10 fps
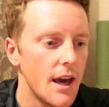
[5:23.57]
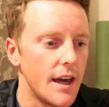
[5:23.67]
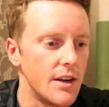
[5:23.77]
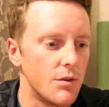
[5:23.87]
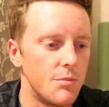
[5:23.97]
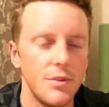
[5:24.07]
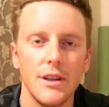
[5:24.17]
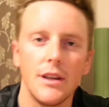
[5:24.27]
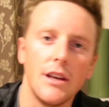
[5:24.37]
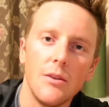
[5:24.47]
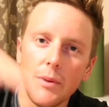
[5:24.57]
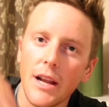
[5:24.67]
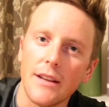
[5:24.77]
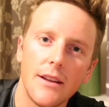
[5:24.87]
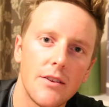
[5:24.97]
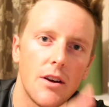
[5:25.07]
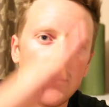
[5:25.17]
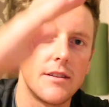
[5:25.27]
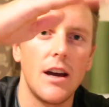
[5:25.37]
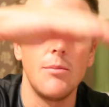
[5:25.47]
And it would be, it'd be like this
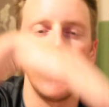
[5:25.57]
all the time.